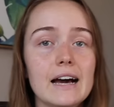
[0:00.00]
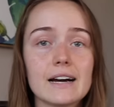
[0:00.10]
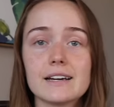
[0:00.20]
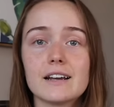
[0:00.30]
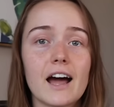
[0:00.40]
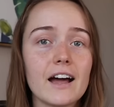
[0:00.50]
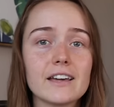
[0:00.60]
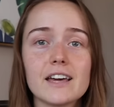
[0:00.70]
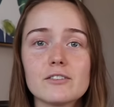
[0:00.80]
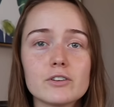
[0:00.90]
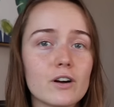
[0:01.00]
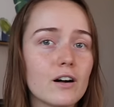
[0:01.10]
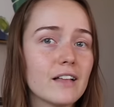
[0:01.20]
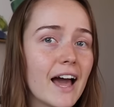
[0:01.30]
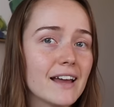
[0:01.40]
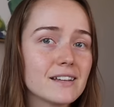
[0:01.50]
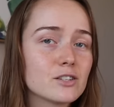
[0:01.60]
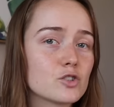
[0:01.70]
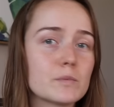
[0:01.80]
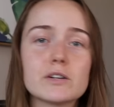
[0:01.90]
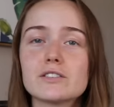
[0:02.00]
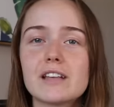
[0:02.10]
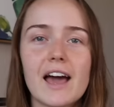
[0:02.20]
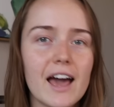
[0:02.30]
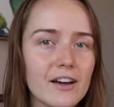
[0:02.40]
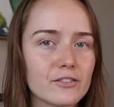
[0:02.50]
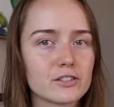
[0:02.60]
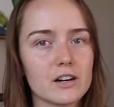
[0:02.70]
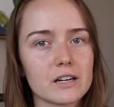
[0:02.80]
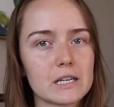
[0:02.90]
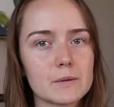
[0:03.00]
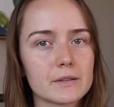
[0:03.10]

Again, I can't recall any distributors ever talking about